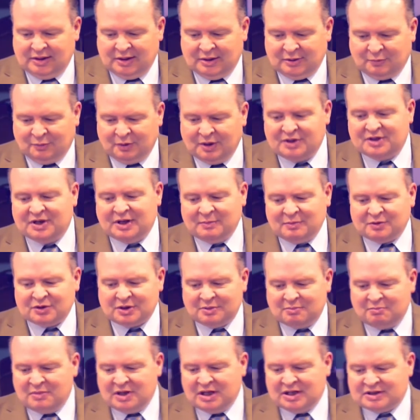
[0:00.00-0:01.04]

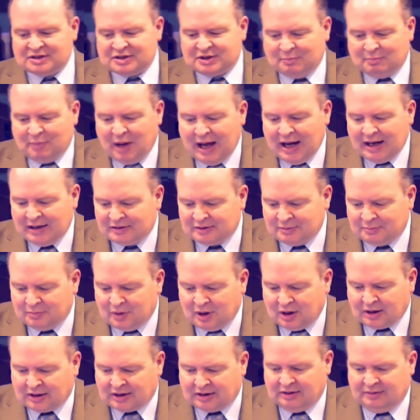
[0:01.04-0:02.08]
Redemption means to buy at the
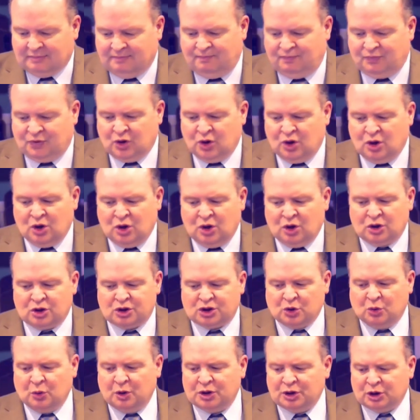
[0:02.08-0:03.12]
market.
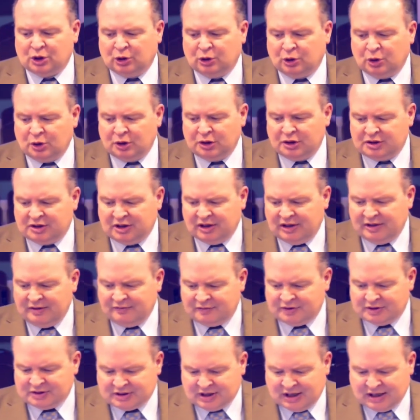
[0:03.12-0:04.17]
So when the Lord
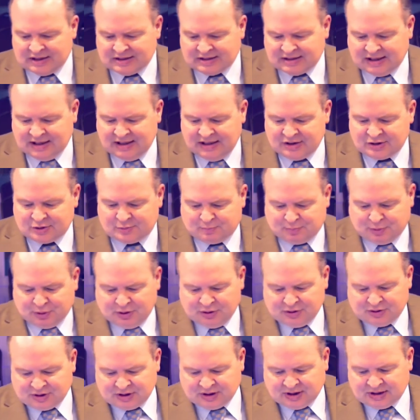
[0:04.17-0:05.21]
delivers us, He is
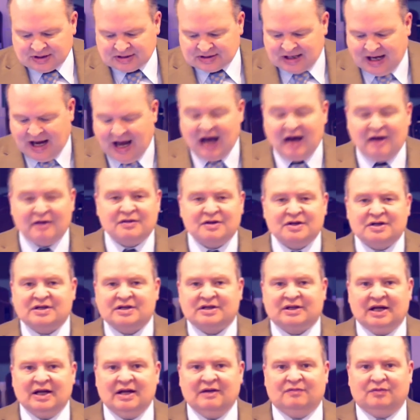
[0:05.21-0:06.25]
purchasing us out of the
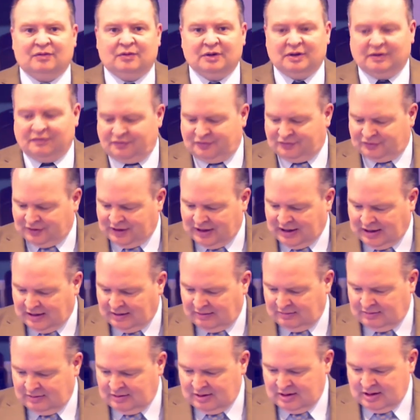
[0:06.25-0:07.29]
slavery of
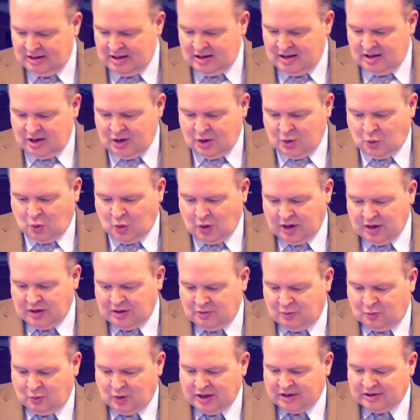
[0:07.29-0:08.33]
sin, when
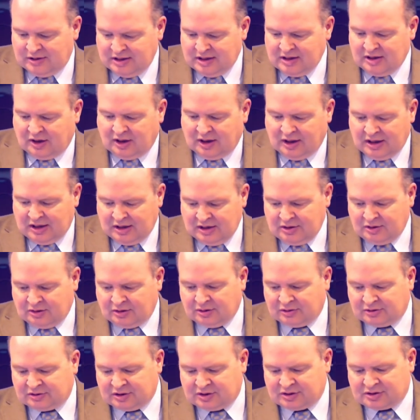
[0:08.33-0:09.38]
we then are
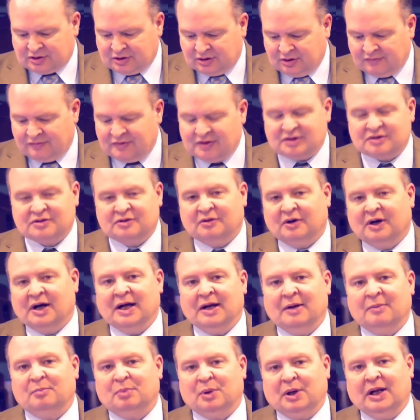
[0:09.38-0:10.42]
healed to serve His
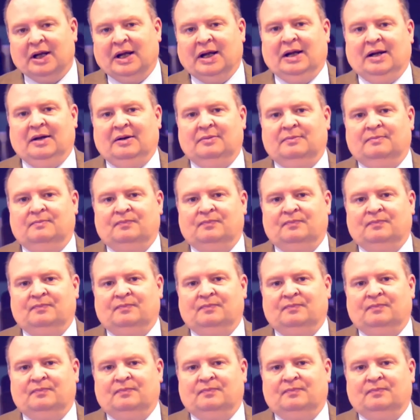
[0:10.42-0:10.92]
grand plan.